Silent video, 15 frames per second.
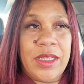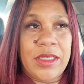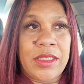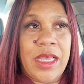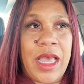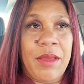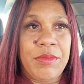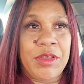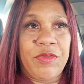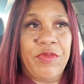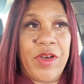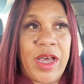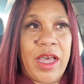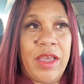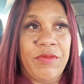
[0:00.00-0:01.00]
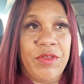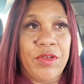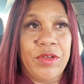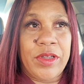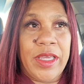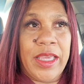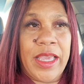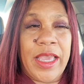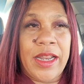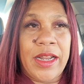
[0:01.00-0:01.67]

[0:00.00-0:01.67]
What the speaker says: Times 5, you're looking at